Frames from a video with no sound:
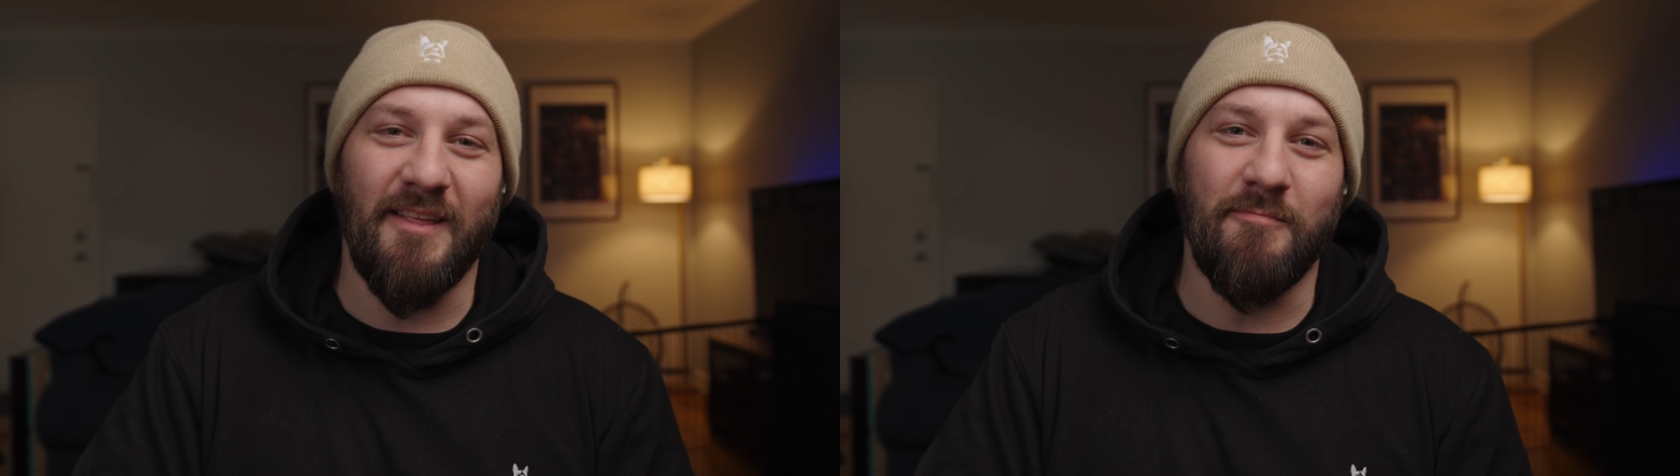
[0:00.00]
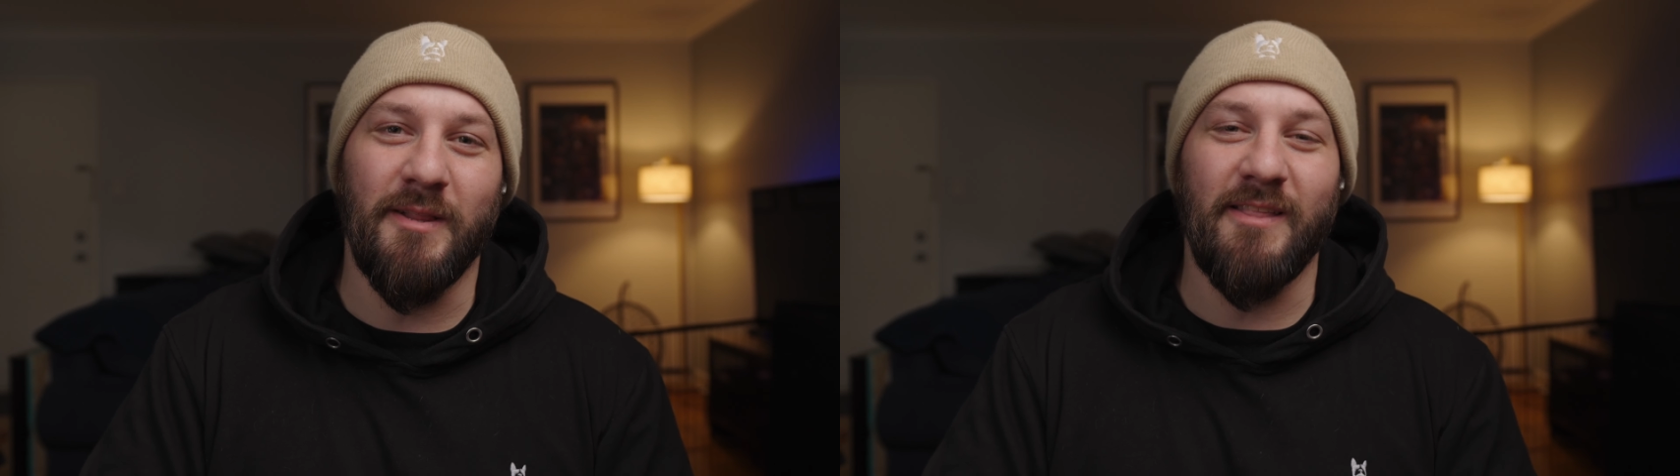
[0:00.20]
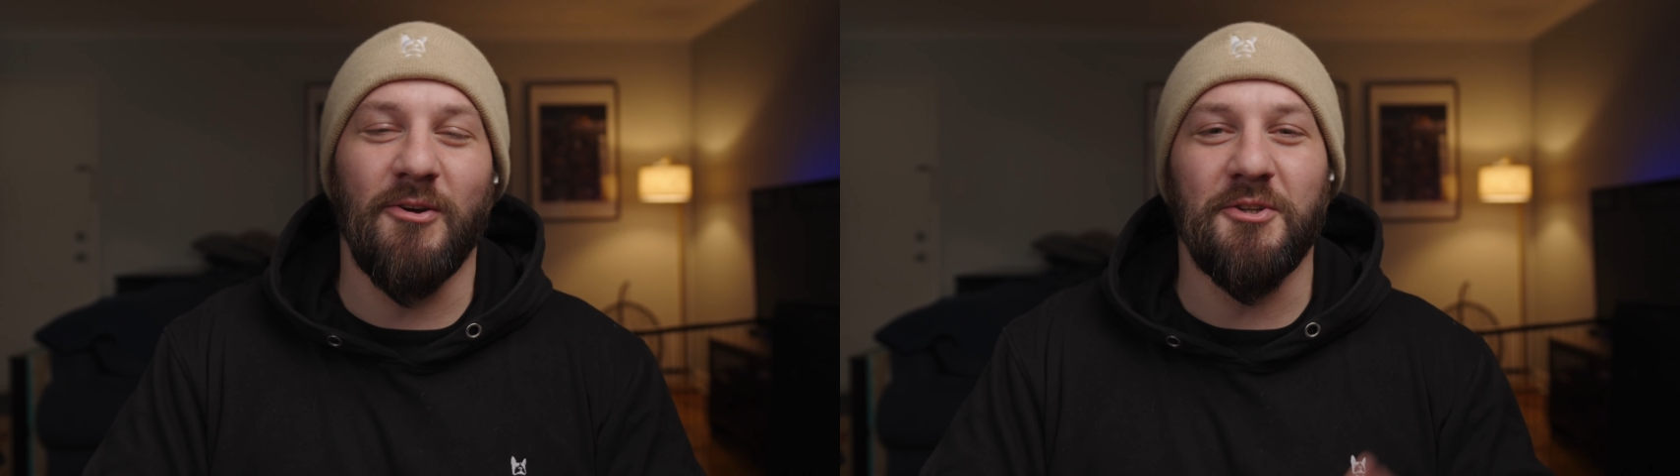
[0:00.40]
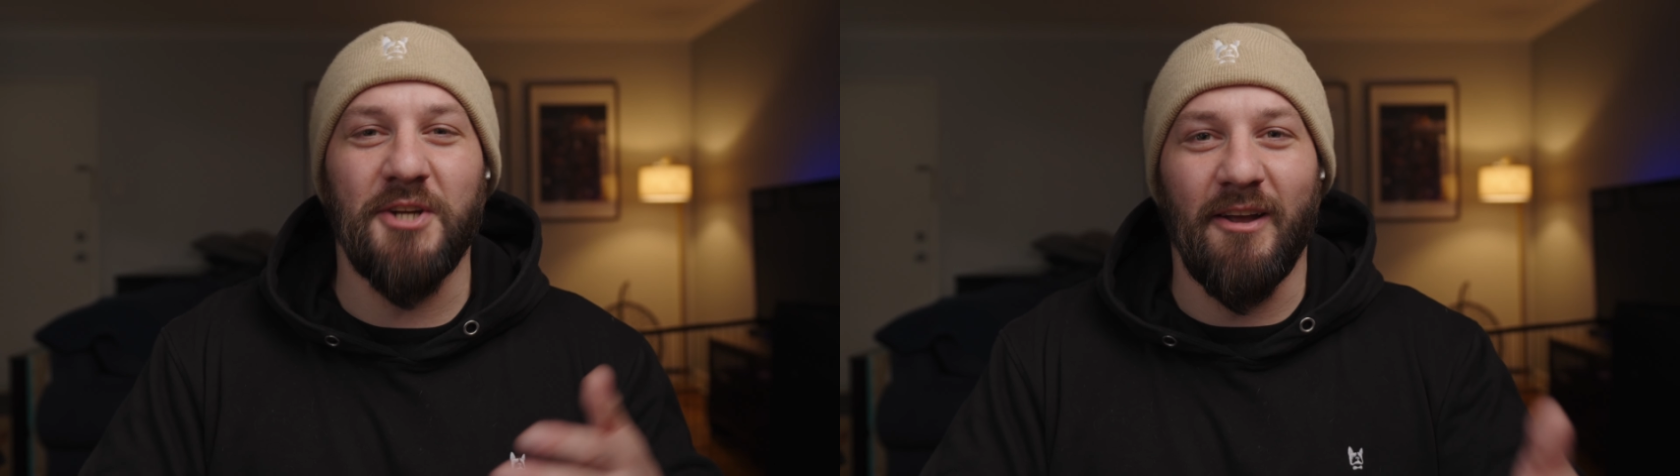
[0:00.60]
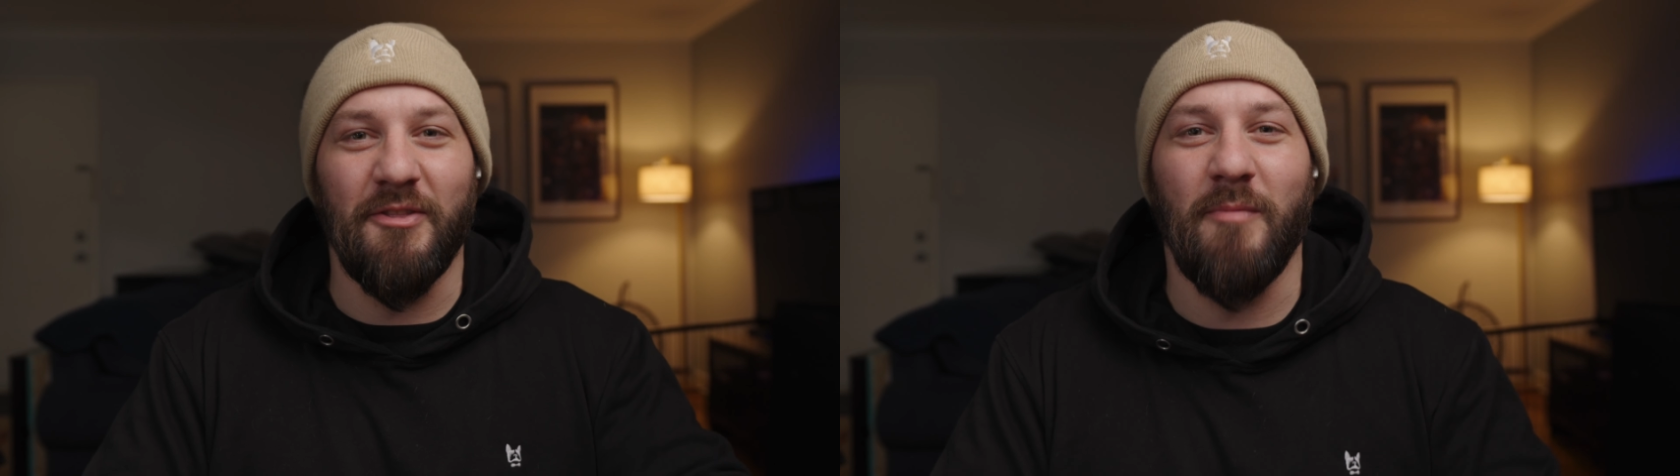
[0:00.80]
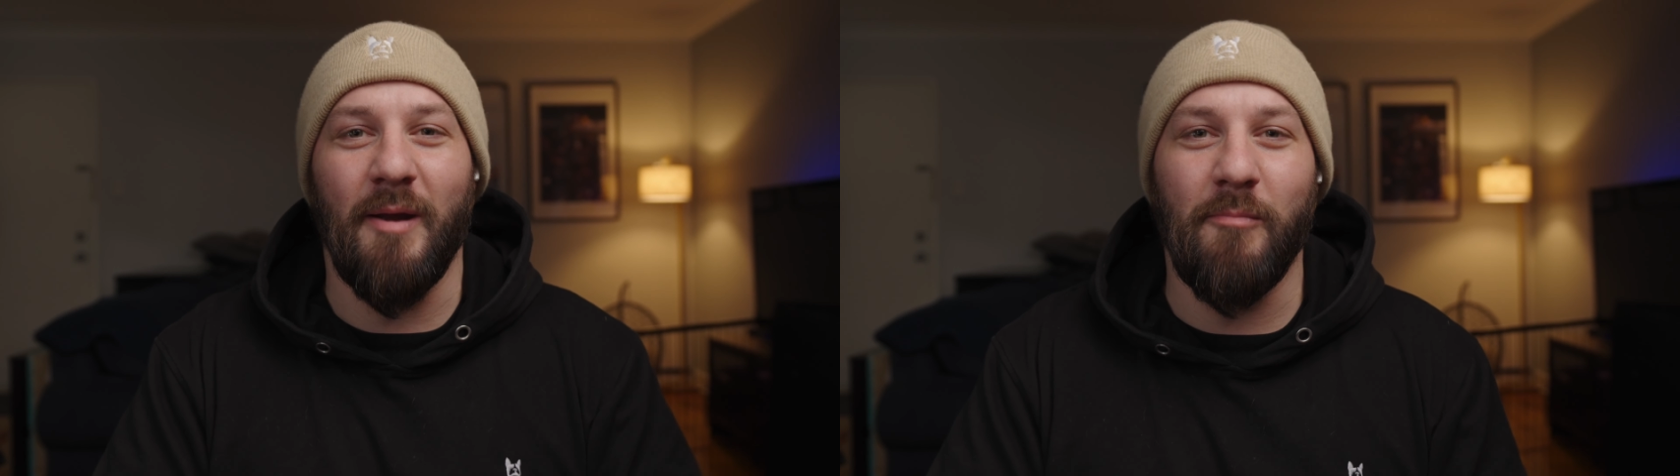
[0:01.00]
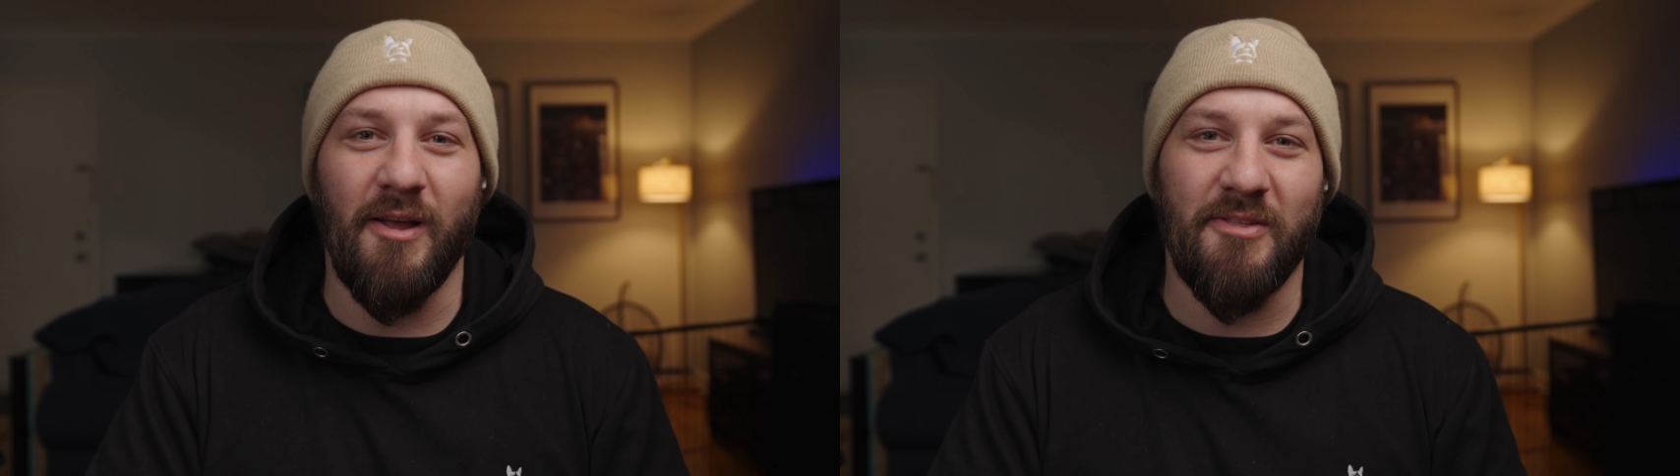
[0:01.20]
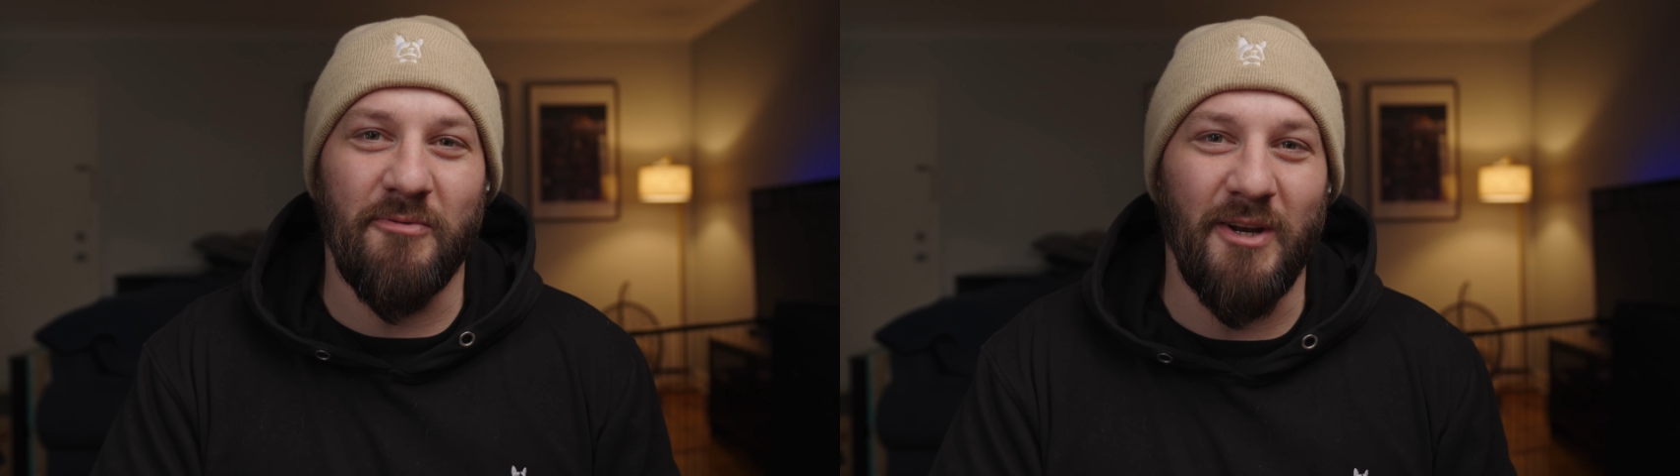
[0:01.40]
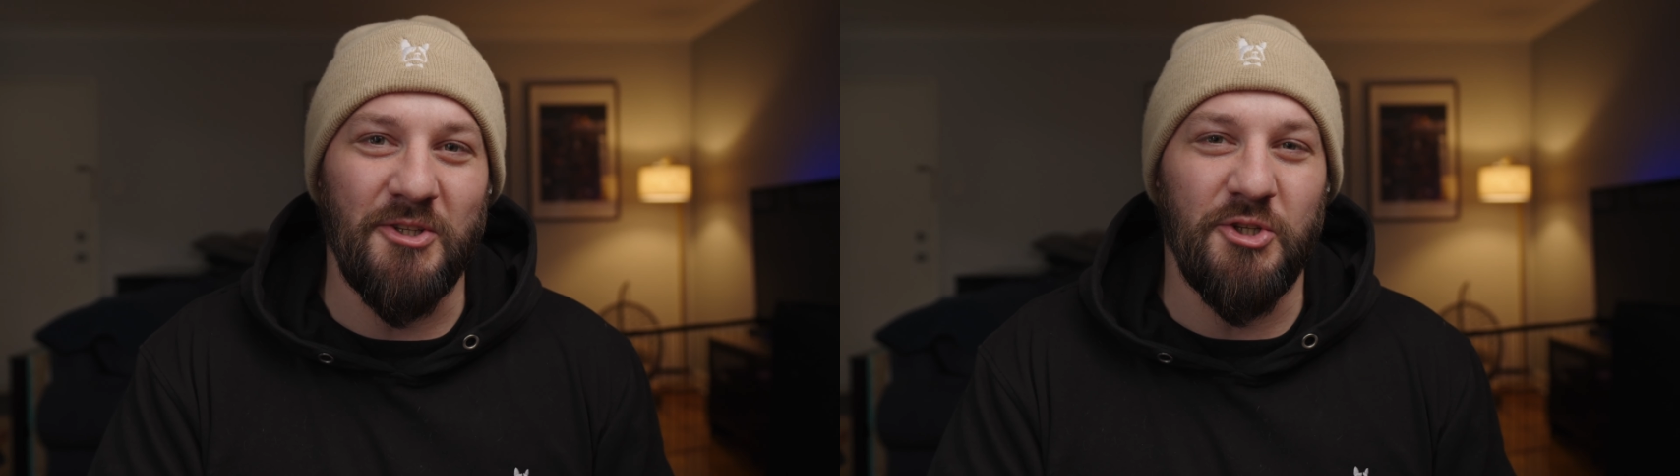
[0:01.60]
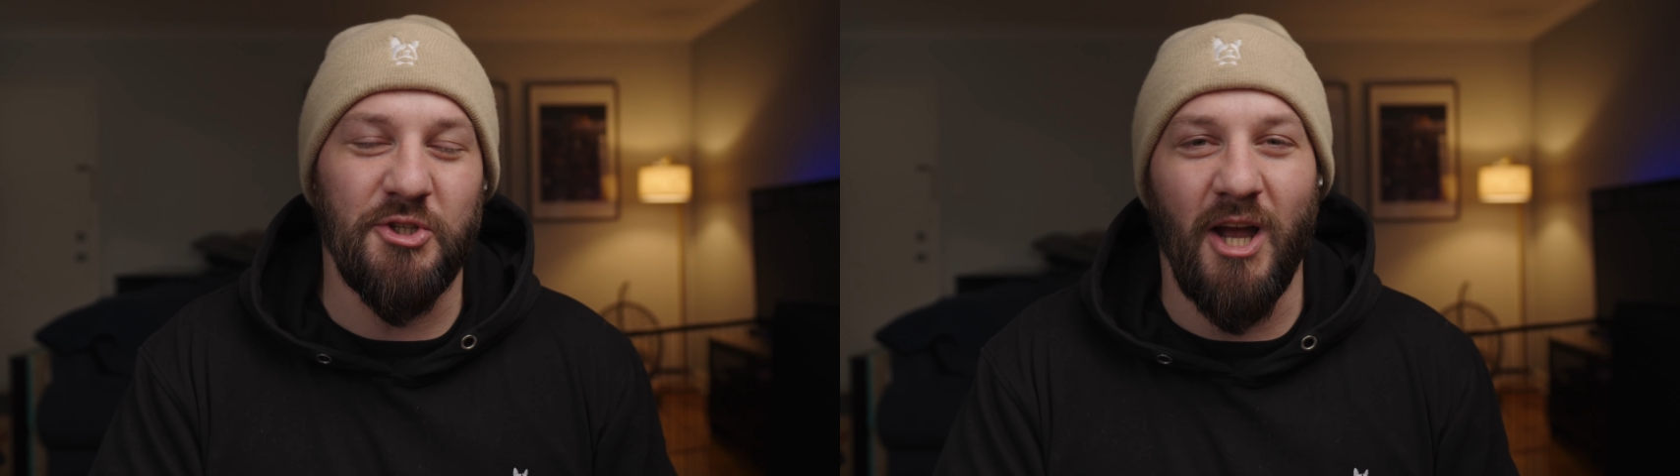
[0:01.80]
then please go check out the My Pawesome
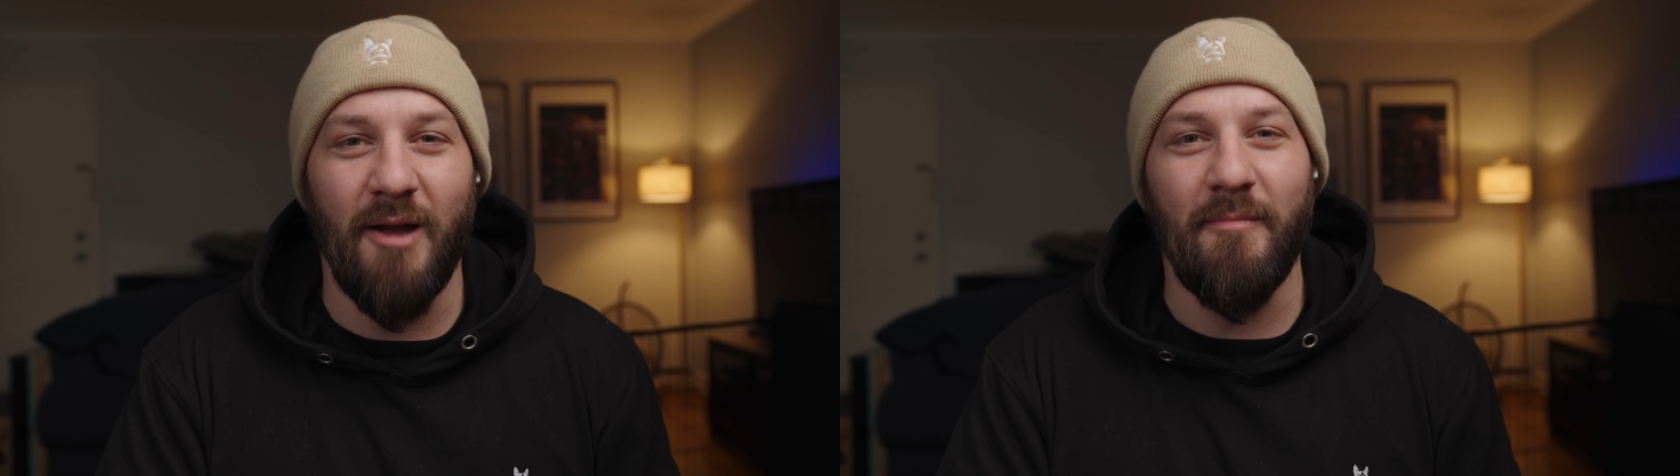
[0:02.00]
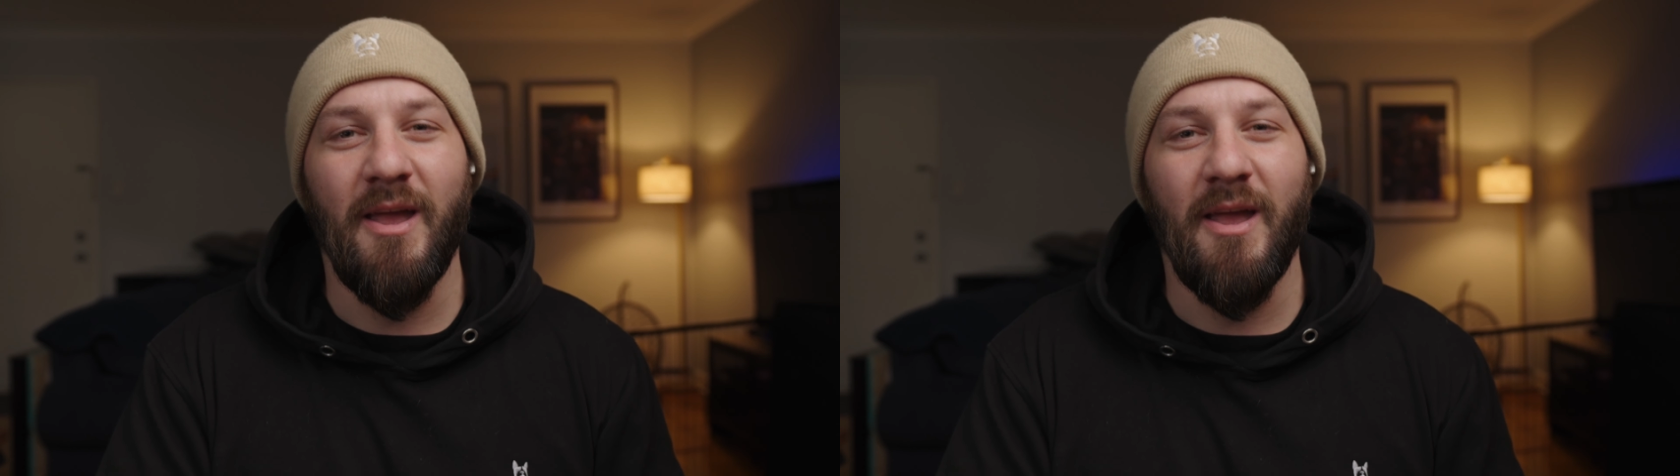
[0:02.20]
Frenchie shop.